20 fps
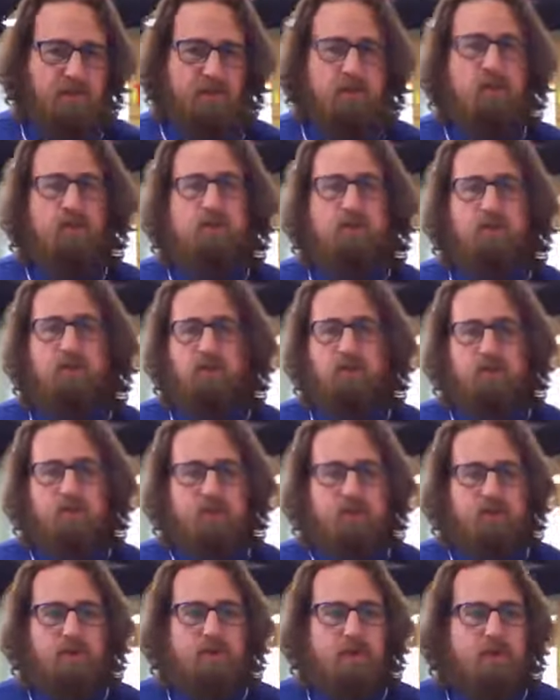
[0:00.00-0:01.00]
to
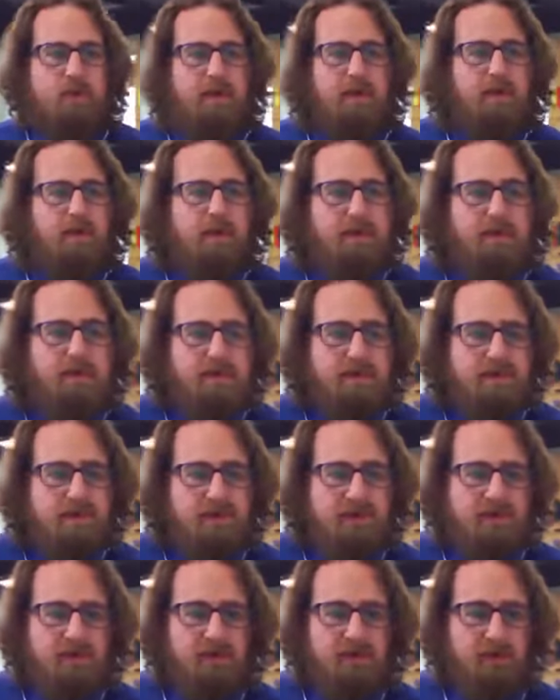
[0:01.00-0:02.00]
the
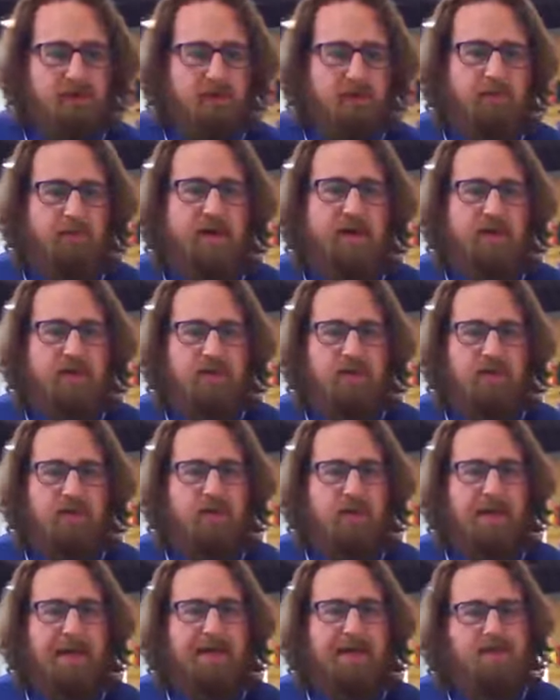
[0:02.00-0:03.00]
center of your body, to
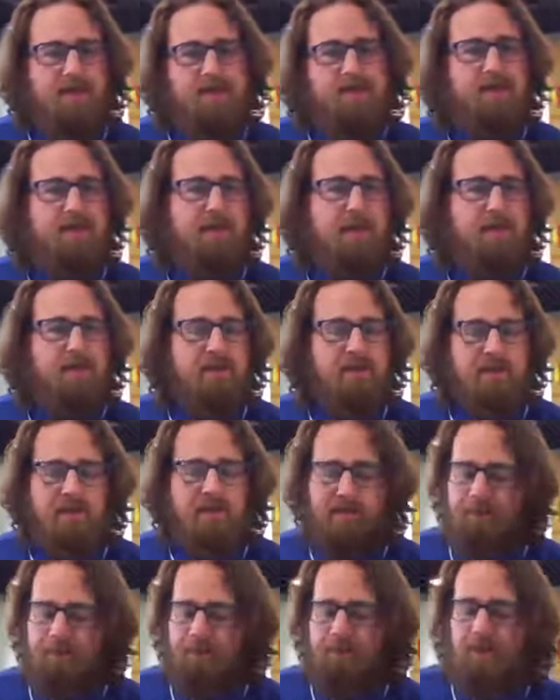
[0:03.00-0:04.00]
your axial skeleton.
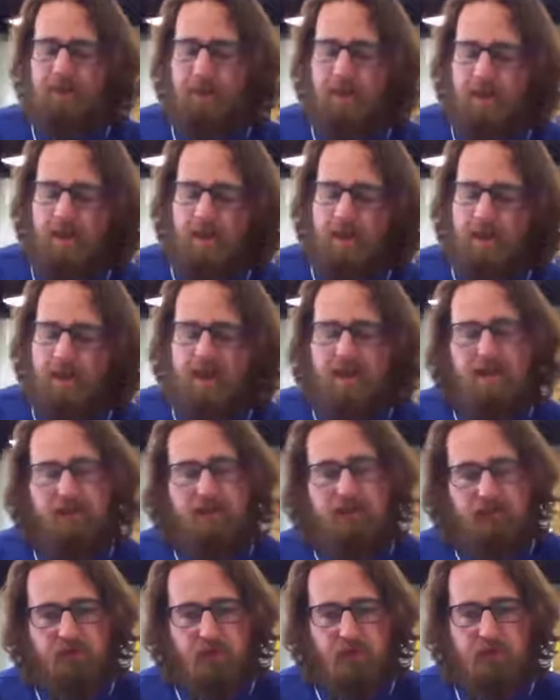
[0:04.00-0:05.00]
And then
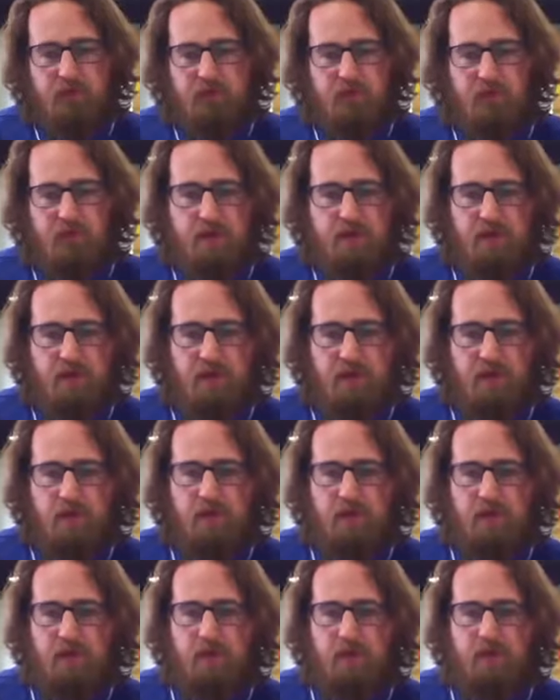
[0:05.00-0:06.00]
the fourth joint,
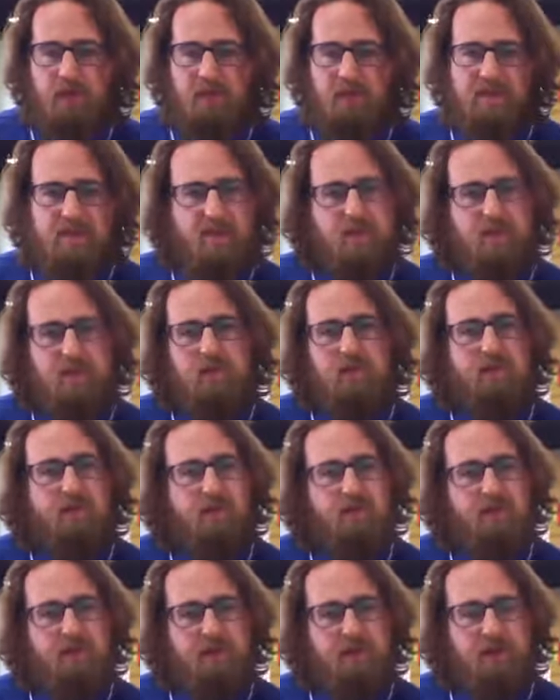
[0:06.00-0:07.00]
which is a little
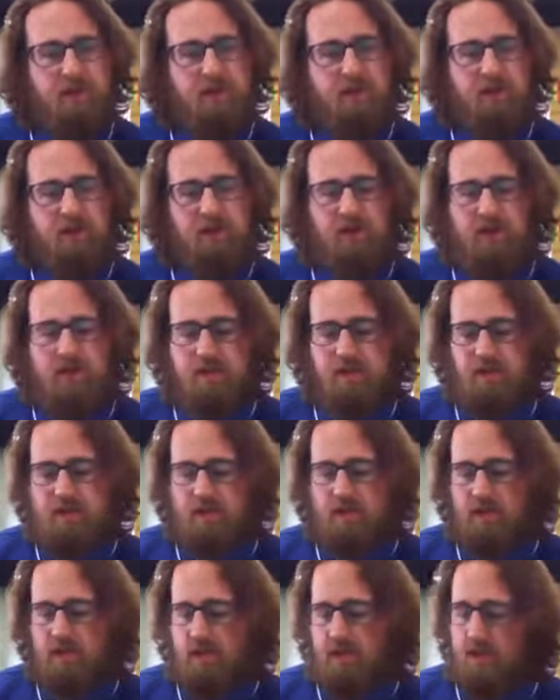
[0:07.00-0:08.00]
different than the others,
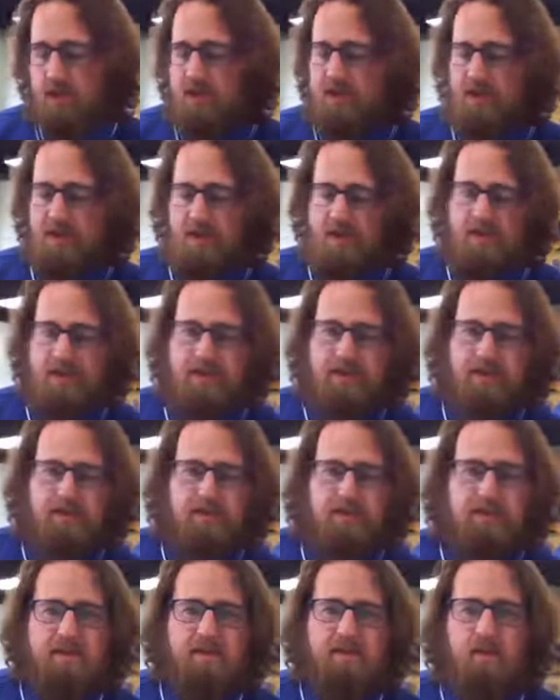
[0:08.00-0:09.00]

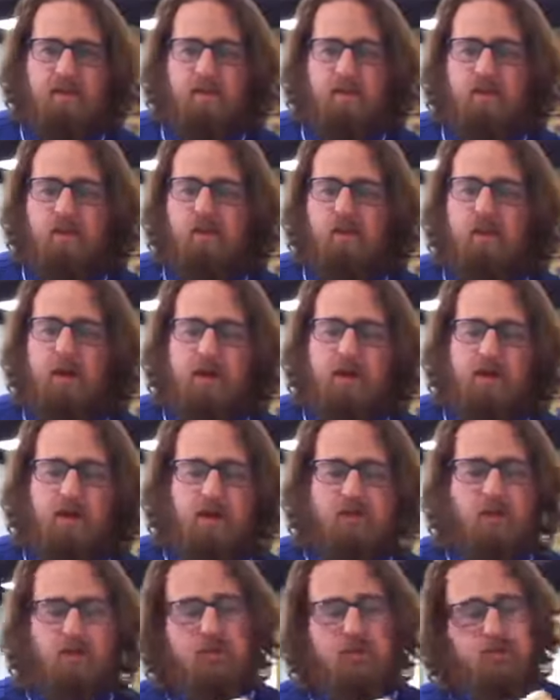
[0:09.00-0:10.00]
is where
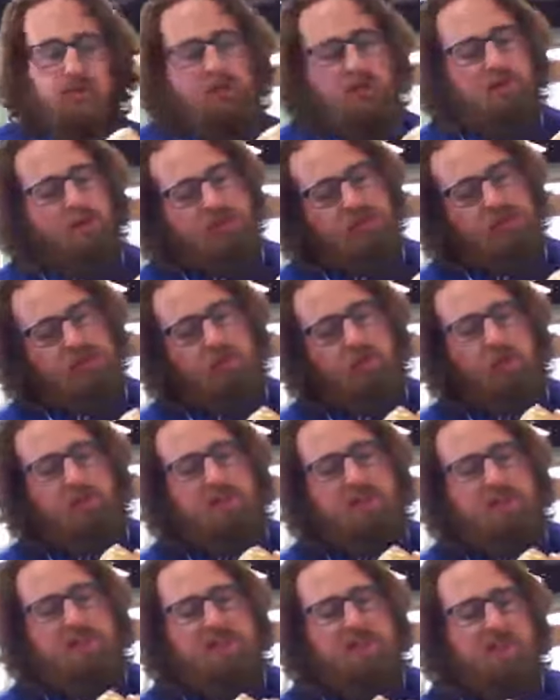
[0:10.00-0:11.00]
your shoulder
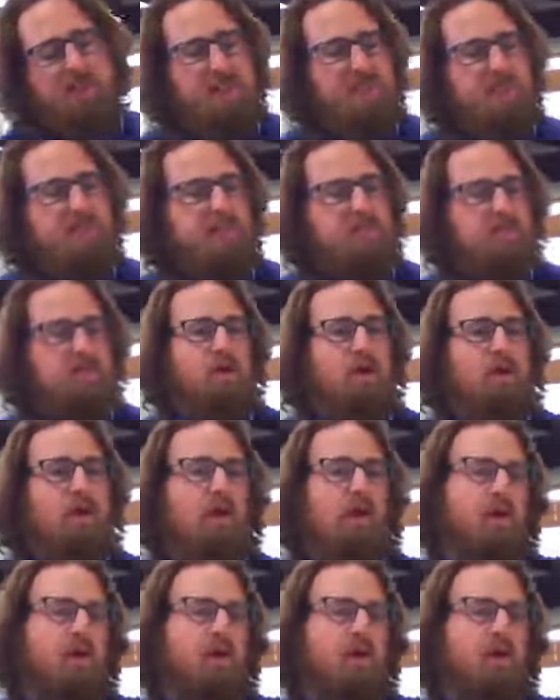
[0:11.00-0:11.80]
blade sits